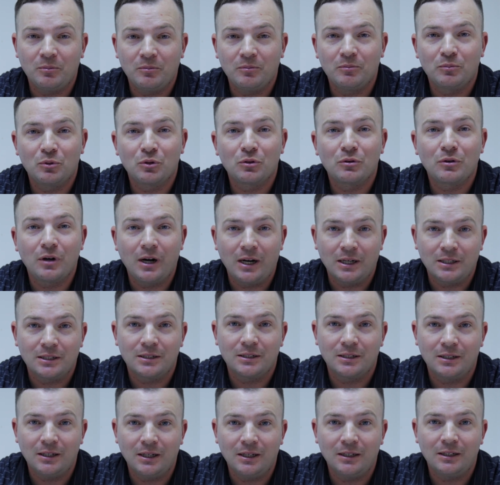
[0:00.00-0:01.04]

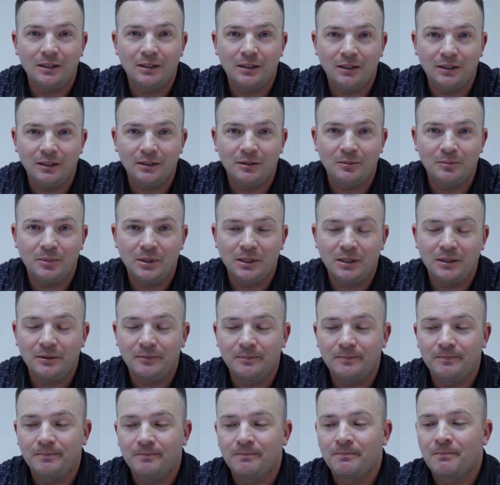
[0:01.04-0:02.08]
procrastinated a little bit.
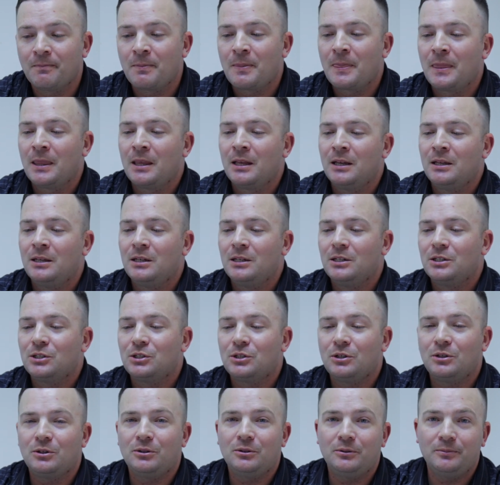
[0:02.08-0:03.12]

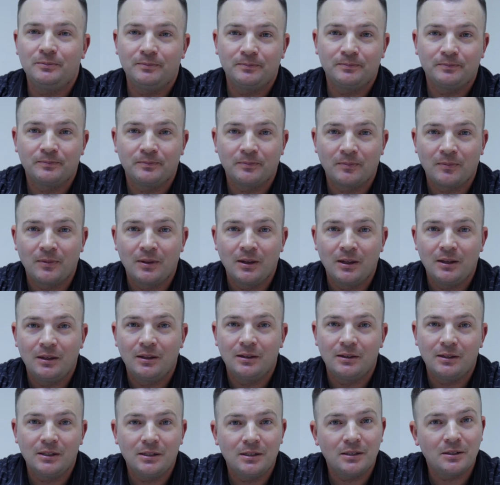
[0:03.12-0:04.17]
So
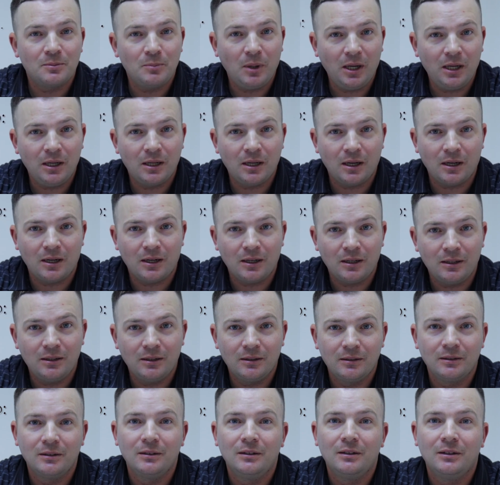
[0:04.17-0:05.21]
this is my guide
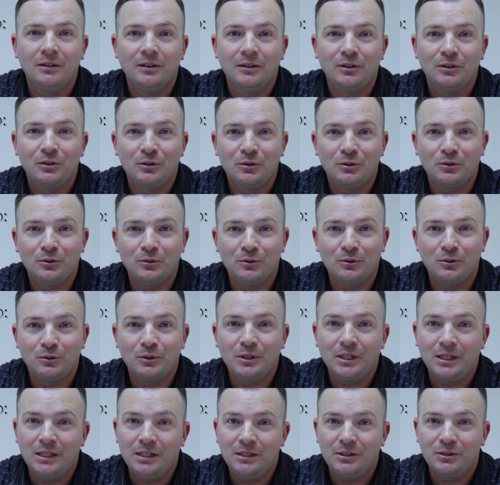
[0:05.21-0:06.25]

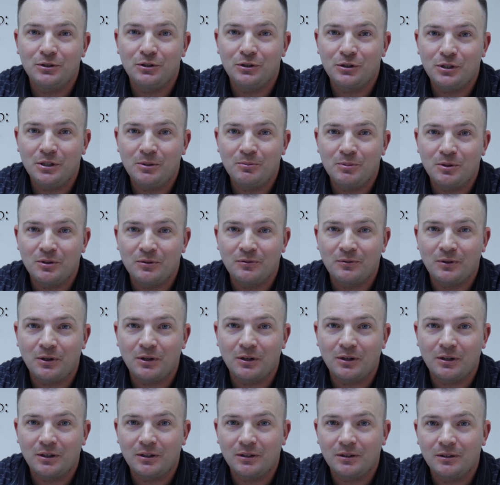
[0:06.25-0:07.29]
to Easter Jeep
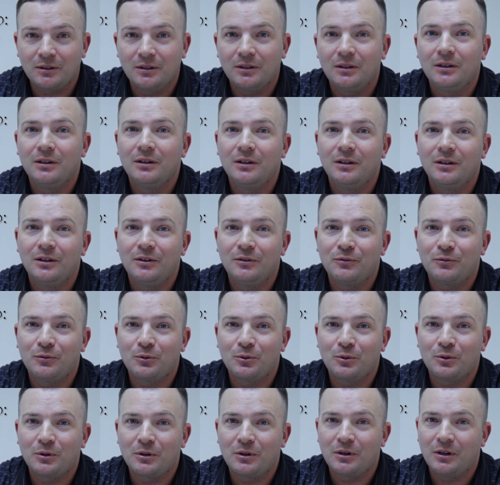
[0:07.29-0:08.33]
Safari
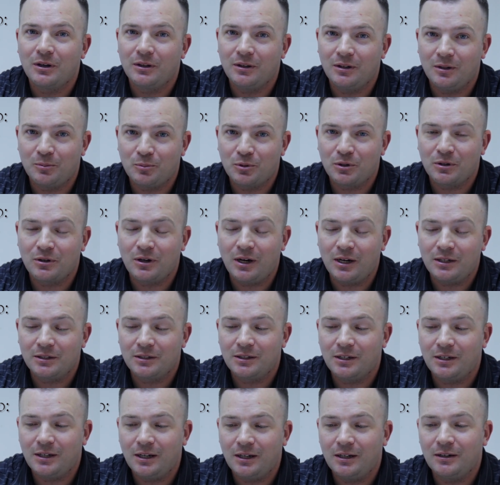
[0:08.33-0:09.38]
for the
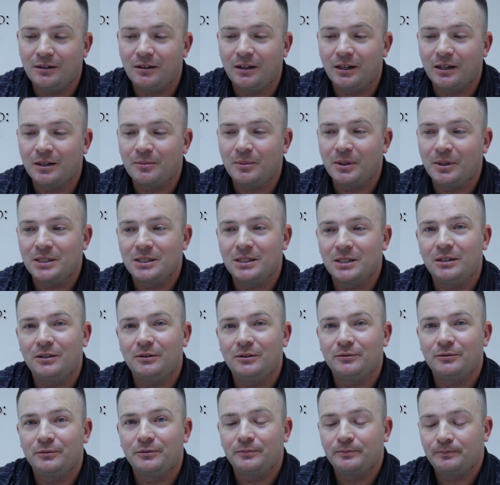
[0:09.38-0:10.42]
procrastinator like
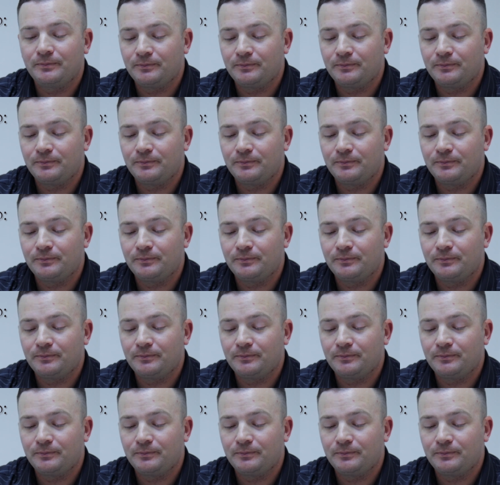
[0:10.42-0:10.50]
myself.